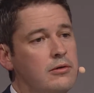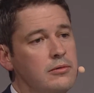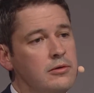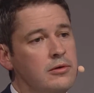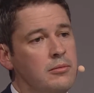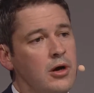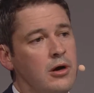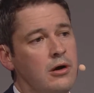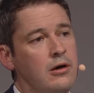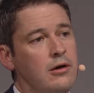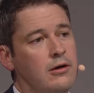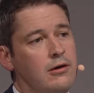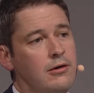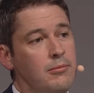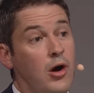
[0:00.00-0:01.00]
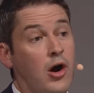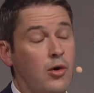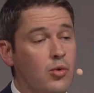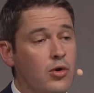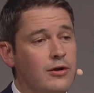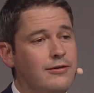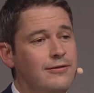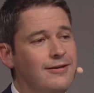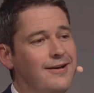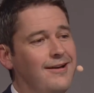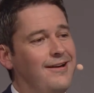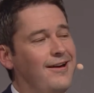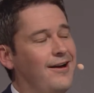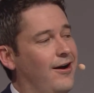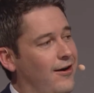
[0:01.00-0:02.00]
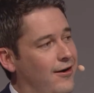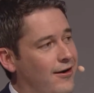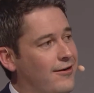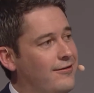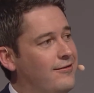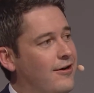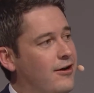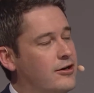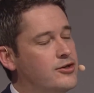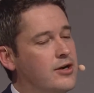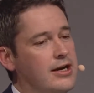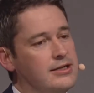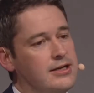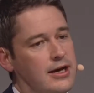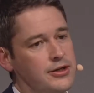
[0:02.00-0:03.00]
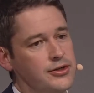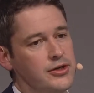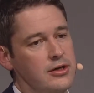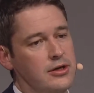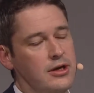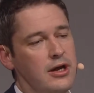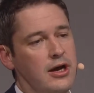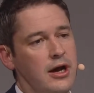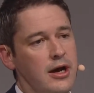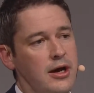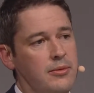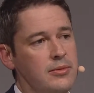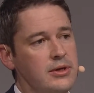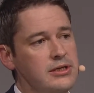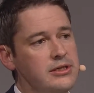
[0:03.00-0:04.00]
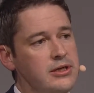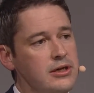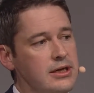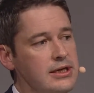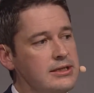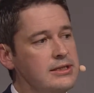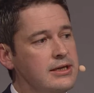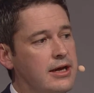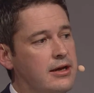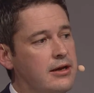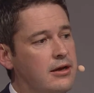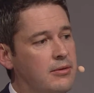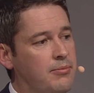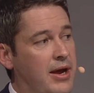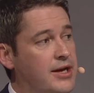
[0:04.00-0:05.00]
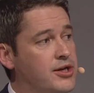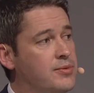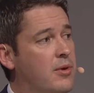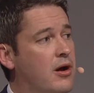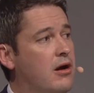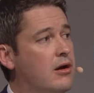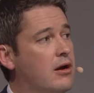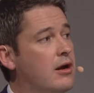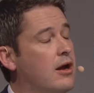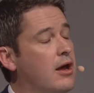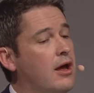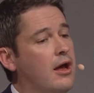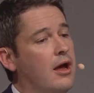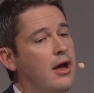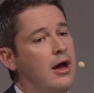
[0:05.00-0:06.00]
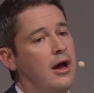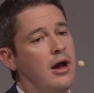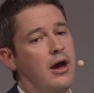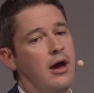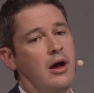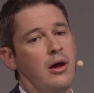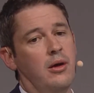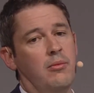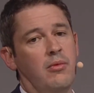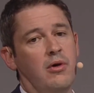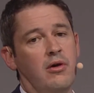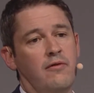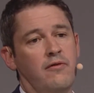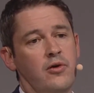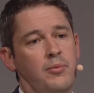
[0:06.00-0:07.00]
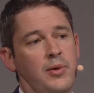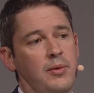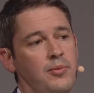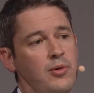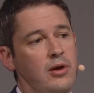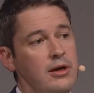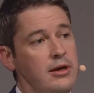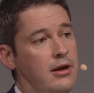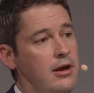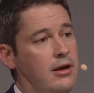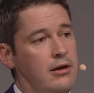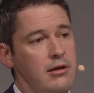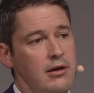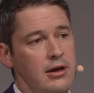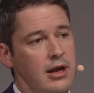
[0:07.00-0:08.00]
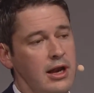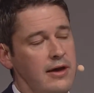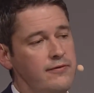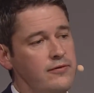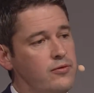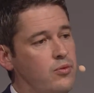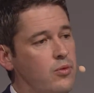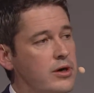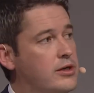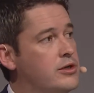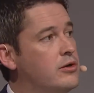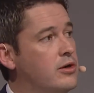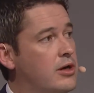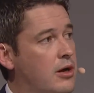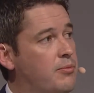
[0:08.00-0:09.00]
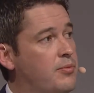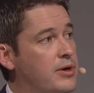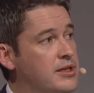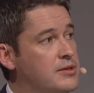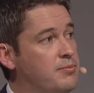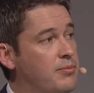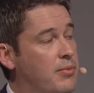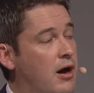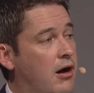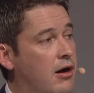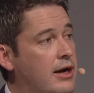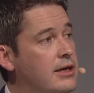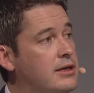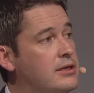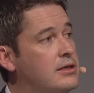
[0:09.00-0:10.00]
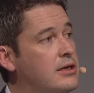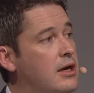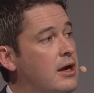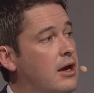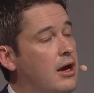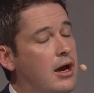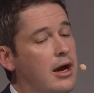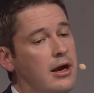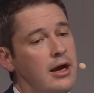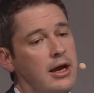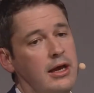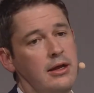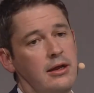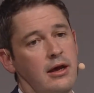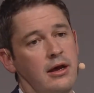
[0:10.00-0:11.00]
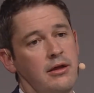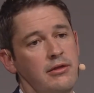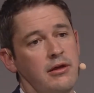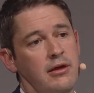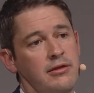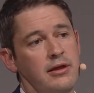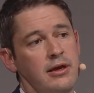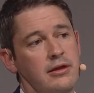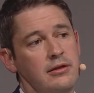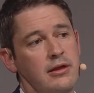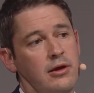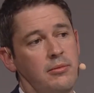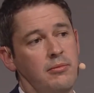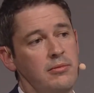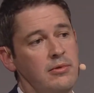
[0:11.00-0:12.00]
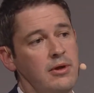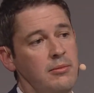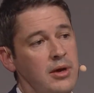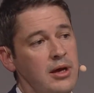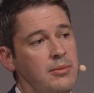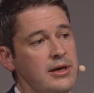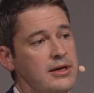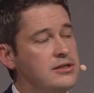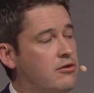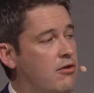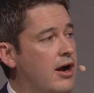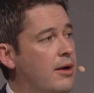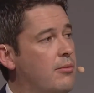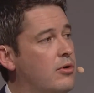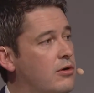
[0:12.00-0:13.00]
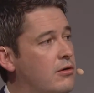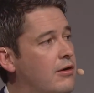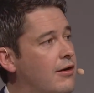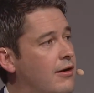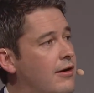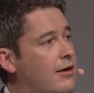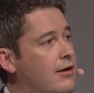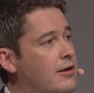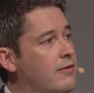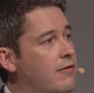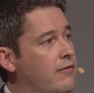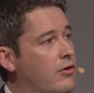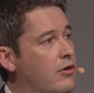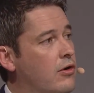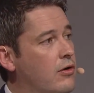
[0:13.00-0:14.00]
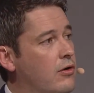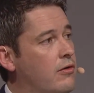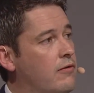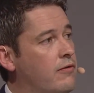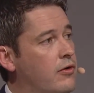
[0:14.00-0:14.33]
Marwood, our transaction has certainly set a benchmark for people and left 1 or 2 companies behind. And I think there may be a scramble for